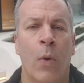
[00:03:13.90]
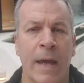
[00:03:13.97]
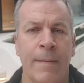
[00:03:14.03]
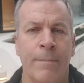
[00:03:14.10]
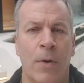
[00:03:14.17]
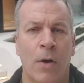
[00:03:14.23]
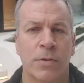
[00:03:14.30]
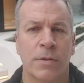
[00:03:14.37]

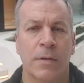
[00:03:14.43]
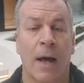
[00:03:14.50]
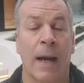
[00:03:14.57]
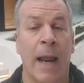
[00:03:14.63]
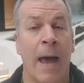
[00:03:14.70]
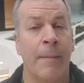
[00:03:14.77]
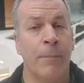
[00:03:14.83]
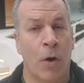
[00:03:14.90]
We must,
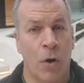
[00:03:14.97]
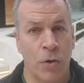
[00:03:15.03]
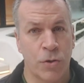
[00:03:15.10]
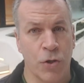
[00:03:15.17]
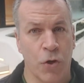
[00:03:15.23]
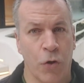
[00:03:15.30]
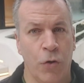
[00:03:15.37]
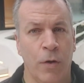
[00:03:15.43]
and I'm
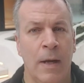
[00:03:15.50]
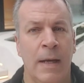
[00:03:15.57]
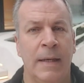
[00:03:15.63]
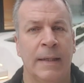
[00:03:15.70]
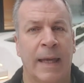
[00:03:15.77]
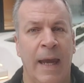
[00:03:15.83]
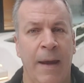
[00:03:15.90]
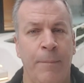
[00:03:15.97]
urging you,
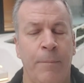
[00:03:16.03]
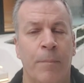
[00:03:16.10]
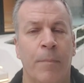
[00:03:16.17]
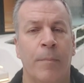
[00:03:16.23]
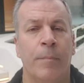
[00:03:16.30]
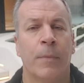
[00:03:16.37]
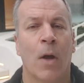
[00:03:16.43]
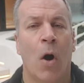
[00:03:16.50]
keep
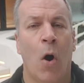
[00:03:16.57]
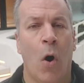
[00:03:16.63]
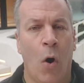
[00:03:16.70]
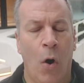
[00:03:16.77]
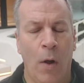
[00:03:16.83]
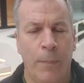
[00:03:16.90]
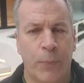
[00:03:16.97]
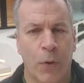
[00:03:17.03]

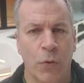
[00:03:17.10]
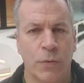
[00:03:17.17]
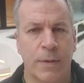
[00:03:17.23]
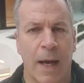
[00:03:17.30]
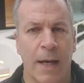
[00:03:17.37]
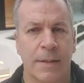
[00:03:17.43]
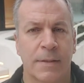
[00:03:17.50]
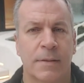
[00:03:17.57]
all
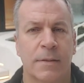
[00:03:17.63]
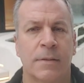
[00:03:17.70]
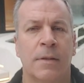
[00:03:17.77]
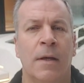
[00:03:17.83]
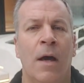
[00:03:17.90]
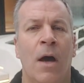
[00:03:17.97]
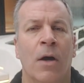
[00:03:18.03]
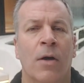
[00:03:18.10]

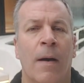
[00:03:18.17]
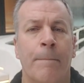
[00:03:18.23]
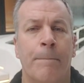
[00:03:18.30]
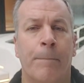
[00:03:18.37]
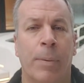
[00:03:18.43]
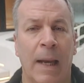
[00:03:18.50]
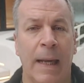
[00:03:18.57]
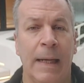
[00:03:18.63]
protests
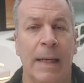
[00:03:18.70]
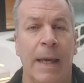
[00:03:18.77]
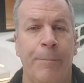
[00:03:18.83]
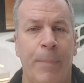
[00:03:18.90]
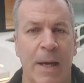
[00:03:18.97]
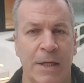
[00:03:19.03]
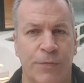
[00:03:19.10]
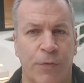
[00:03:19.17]
completely
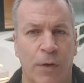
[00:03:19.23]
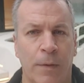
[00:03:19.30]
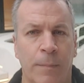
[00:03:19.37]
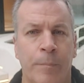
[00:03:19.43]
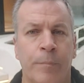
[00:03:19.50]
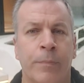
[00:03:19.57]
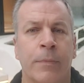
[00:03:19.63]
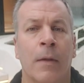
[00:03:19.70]

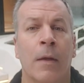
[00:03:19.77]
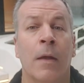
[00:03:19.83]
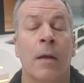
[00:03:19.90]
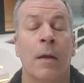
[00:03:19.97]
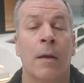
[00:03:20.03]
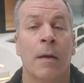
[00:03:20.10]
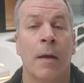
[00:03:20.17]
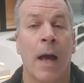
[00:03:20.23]
peaceful.
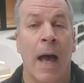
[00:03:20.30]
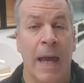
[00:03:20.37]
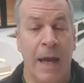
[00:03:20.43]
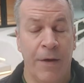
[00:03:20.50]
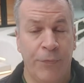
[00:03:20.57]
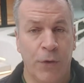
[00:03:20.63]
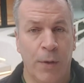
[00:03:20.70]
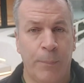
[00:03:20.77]

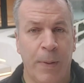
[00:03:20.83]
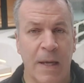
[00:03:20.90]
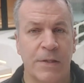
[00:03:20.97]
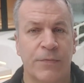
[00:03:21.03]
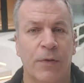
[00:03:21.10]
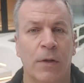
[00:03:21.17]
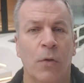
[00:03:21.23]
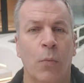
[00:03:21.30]
If they're
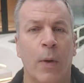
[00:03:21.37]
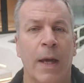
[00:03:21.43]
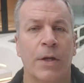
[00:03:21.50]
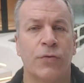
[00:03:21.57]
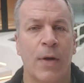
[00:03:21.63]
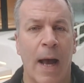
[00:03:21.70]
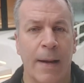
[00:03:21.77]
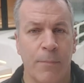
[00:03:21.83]
peaceful, we
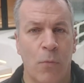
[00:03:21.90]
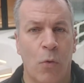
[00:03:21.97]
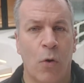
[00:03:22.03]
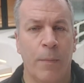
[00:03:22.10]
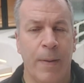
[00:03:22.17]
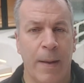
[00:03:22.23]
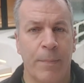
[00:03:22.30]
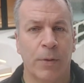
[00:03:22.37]
attract
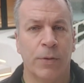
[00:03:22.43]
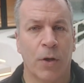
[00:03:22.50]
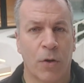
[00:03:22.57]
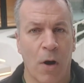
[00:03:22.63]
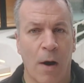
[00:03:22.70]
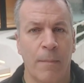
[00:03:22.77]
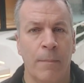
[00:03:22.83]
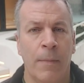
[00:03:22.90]
more people to
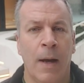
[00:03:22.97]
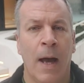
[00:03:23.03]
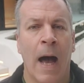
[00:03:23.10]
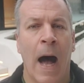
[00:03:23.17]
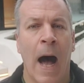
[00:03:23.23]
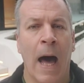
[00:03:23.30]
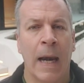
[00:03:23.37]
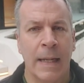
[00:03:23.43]
come
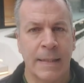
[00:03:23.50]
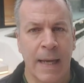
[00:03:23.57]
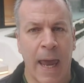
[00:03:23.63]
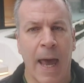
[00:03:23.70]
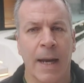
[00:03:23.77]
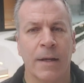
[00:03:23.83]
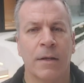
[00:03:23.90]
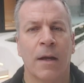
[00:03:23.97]
and
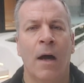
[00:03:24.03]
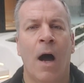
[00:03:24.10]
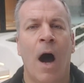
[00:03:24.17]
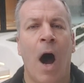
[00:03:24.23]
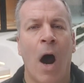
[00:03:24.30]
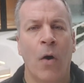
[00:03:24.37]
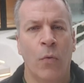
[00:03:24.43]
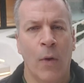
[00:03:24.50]
attend.
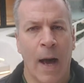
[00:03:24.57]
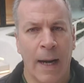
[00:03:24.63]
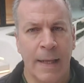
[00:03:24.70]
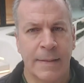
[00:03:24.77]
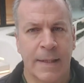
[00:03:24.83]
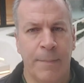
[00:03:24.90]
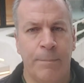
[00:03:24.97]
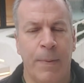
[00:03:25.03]
Our
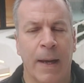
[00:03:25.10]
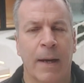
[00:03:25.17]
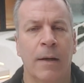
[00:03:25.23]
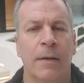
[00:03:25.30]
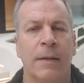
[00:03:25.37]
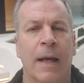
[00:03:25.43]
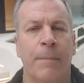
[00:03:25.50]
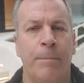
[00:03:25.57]
rallies get
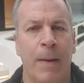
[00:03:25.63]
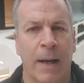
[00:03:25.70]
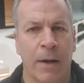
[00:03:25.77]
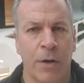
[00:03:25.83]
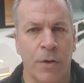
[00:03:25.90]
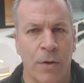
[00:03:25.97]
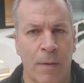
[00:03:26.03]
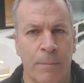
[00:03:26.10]
bigger, they get
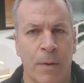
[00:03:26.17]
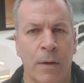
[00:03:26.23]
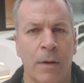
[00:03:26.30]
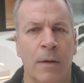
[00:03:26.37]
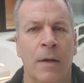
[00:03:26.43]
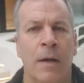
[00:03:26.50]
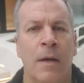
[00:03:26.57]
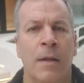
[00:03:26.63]
bigger in
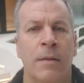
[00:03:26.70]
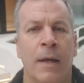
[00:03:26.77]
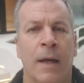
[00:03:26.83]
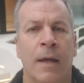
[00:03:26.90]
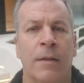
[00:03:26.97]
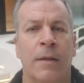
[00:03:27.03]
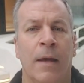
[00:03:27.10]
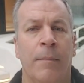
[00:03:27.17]
number,
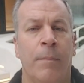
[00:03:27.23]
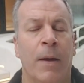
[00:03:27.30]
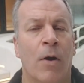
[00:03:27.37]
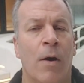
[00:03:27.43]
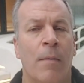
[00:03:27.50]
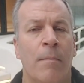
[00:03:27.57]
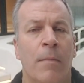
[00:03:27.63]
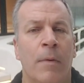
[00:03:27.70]
they
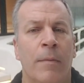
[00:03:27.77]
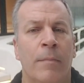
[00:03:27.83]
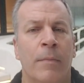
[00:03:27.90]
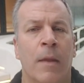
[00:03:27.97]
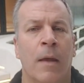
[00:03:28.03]
go